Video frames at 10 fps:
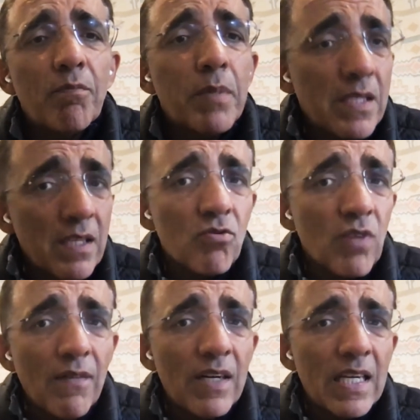Business
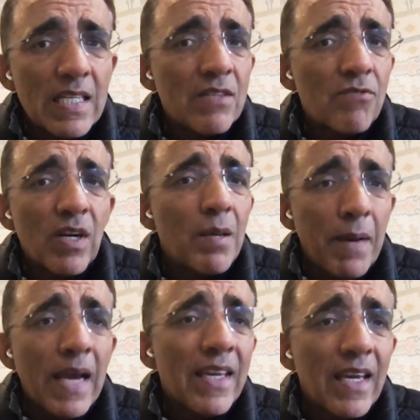travel isn't really
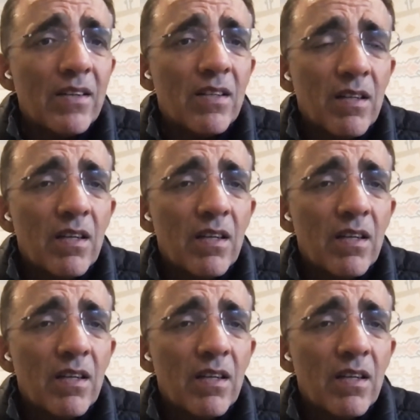back yet,